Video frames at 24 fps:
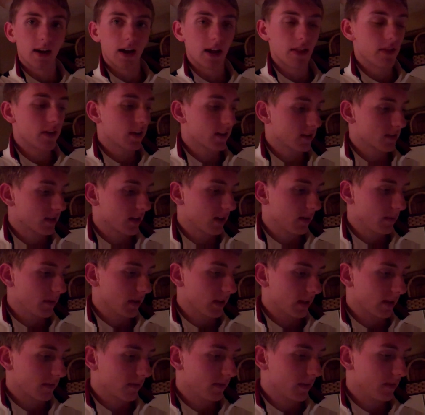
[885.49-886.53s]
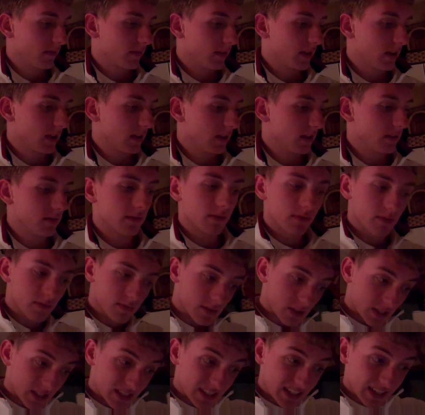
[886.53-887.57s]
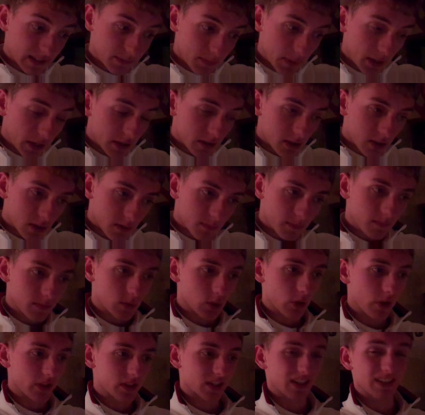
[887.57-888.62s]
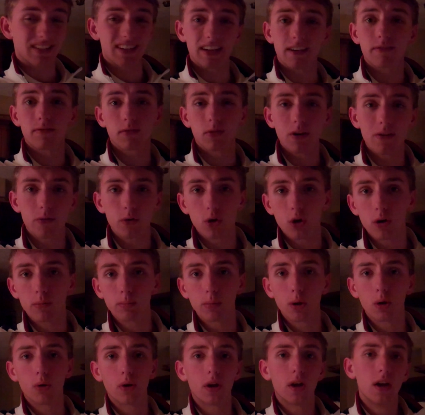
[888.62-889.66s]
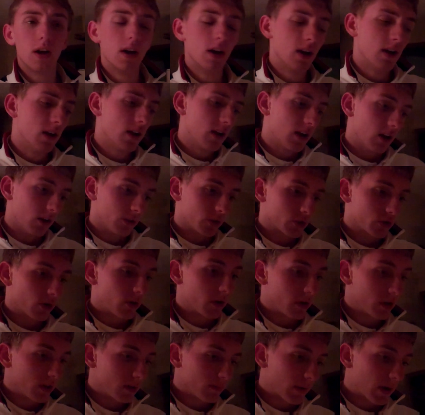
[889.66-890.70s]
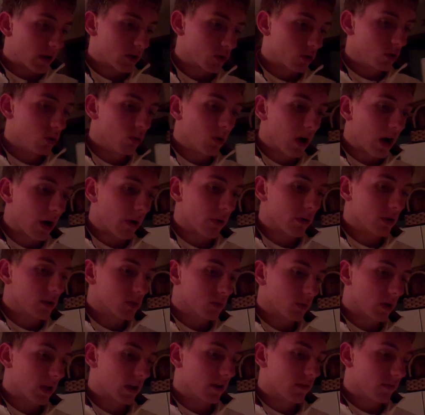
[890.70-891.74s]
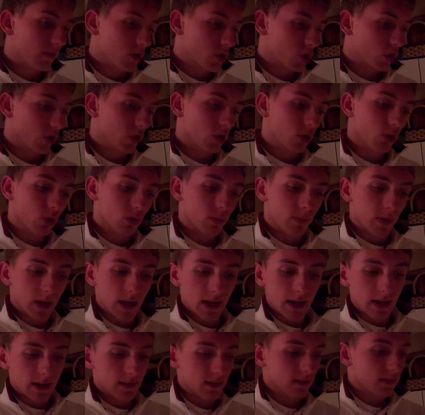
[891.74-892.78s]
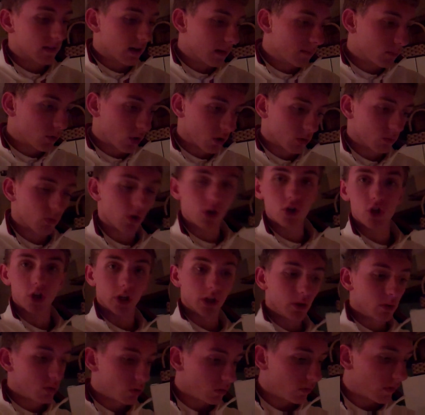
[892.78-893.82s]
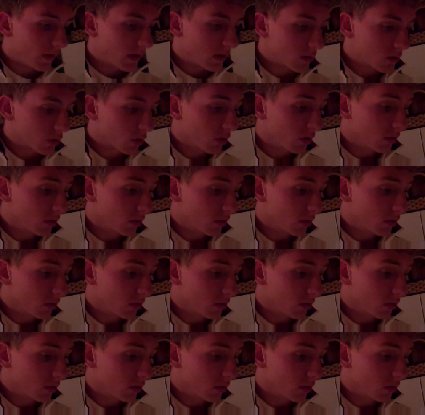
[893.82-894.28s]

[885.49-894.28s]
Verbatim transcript: I think it's going to be like fifteen, sixteen minutes, so it's going to take forever to upload. I'll start it in about two hours when I officially go to bed and I'm done watching YouTube videos.